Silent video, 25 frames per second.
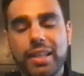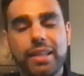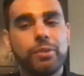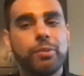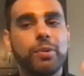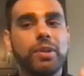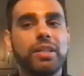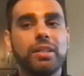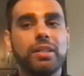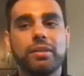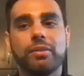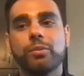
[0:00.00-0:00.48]
Like
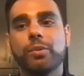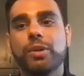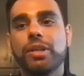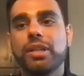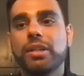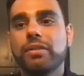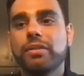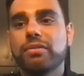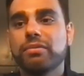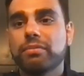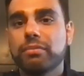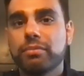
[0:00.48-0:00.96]

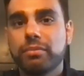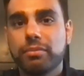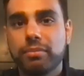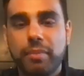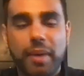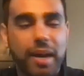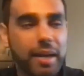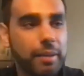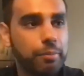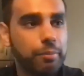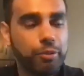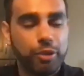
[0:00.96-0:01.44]
we
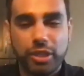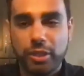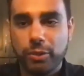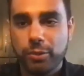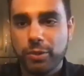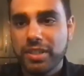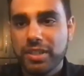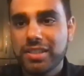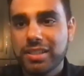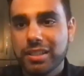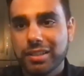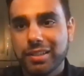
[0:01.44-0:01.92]
met pretty
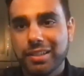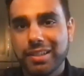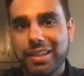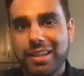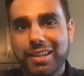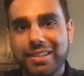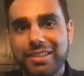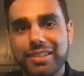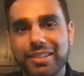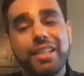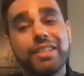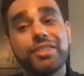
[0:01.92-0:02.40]
recently,
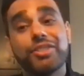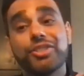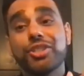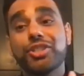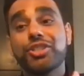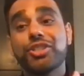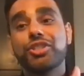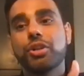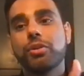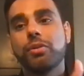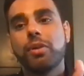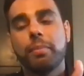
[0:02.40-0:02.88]
and it's
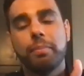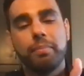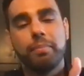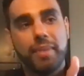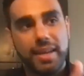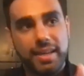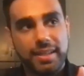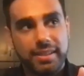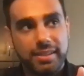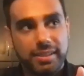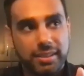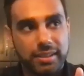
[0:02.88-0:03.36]
just so
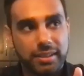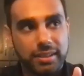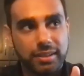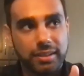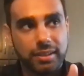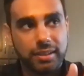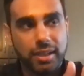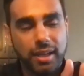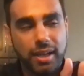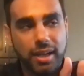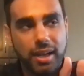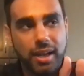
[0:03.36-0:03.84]
amazing.
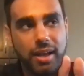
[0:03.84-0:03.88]
Yeah.